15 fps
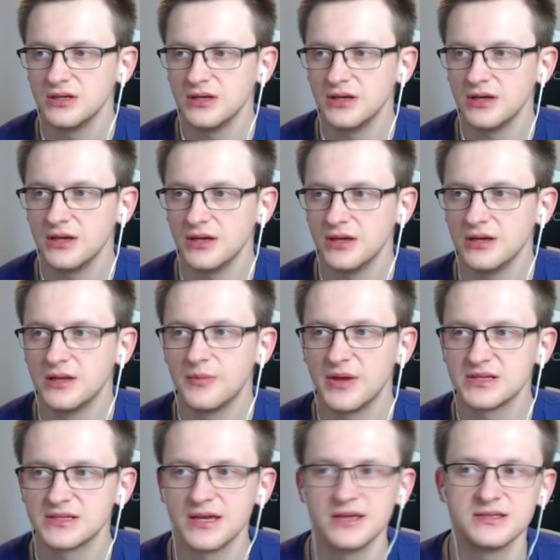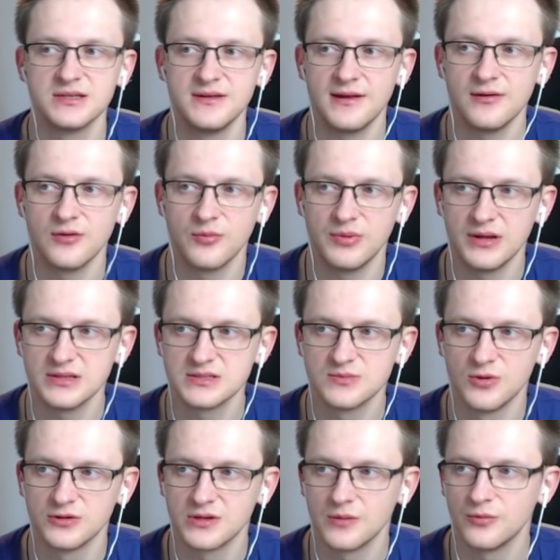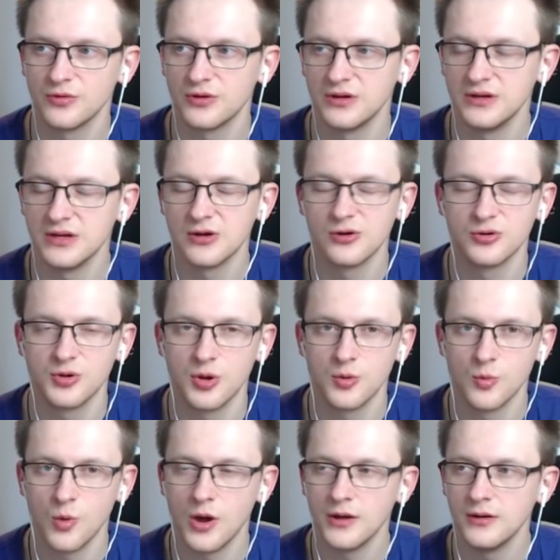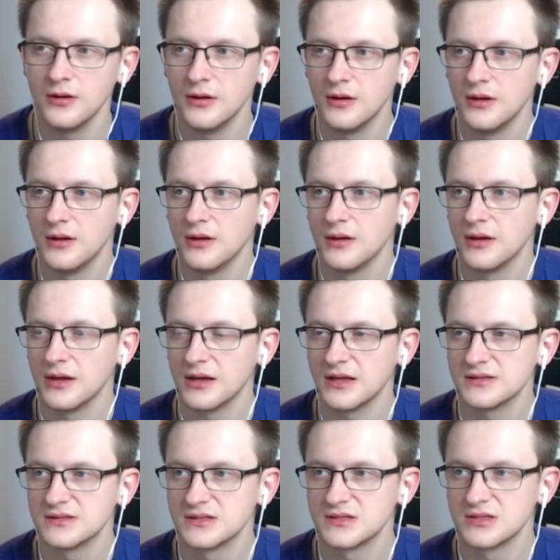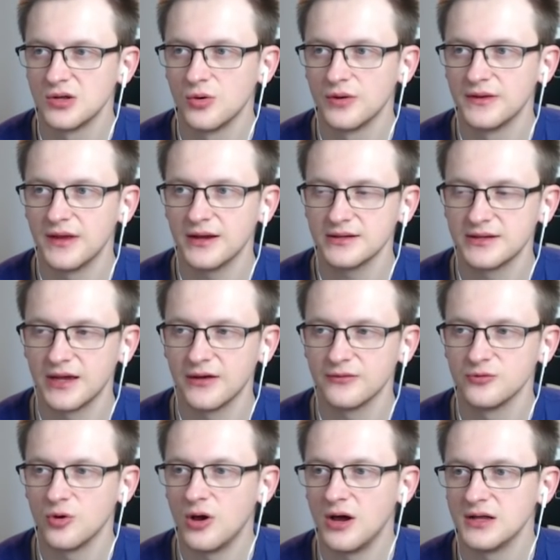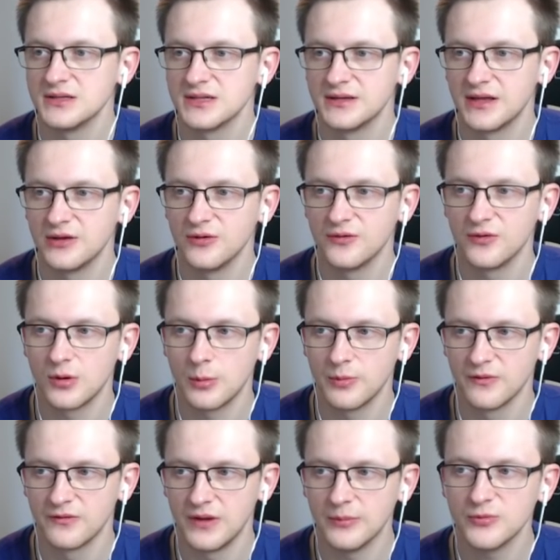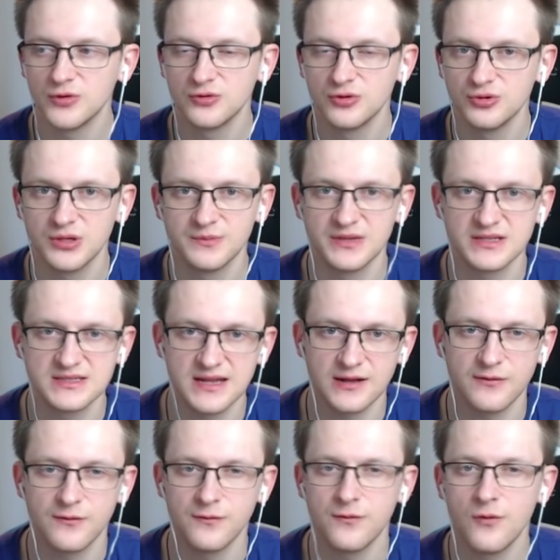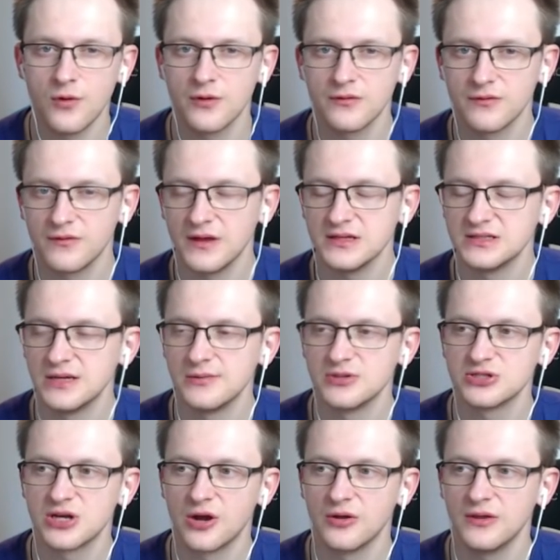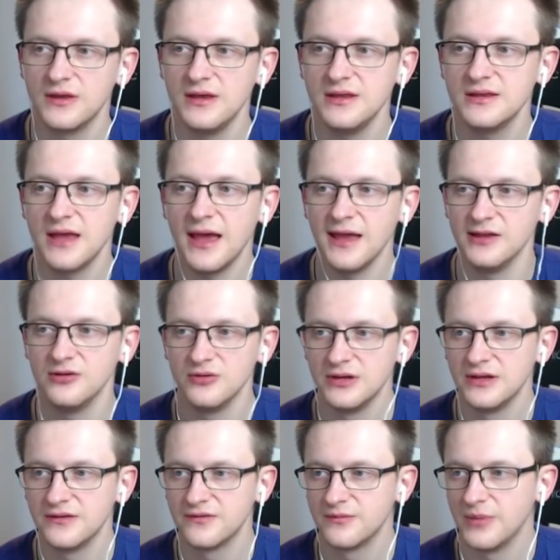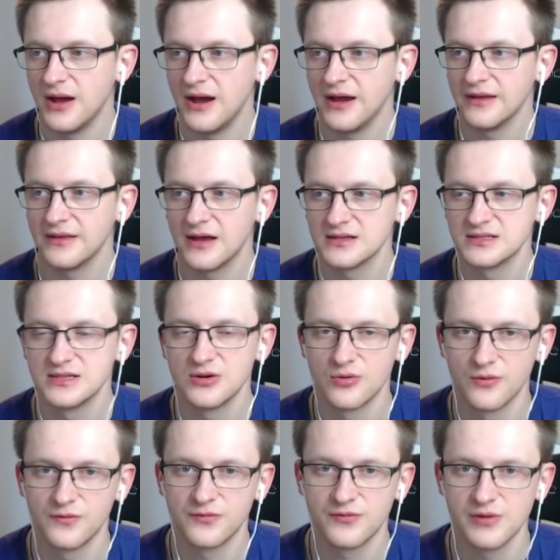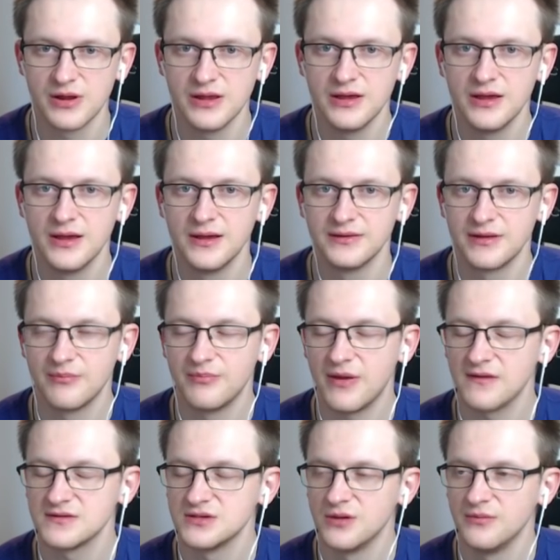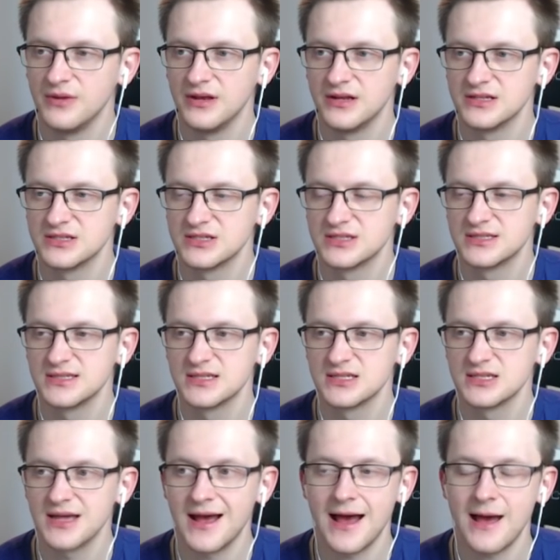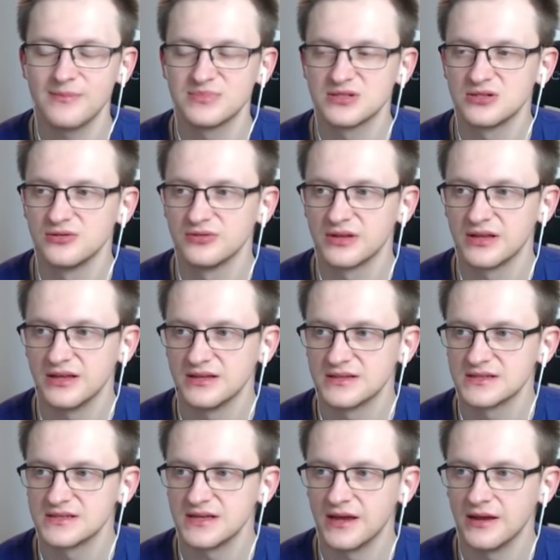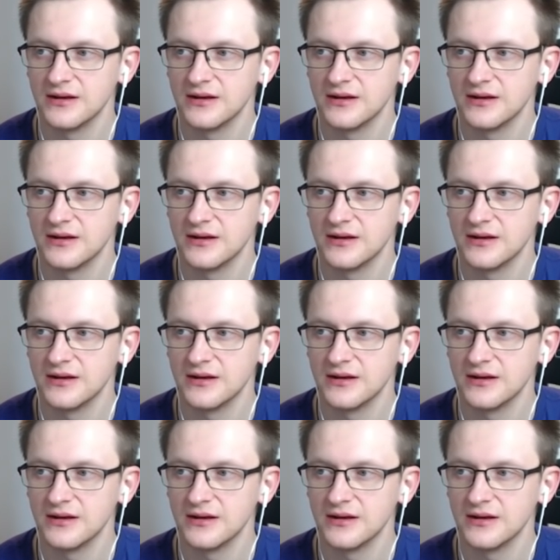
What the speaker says: in the best case scenario, play Small Time Buccaneer on turn 1 against the slower deck, they have no answer. Then you follow up with Flametongue Totem. That's like 4 face damage guaranteed, and you leave behind a 0/3 that buffs your minions. This is absolutely insane.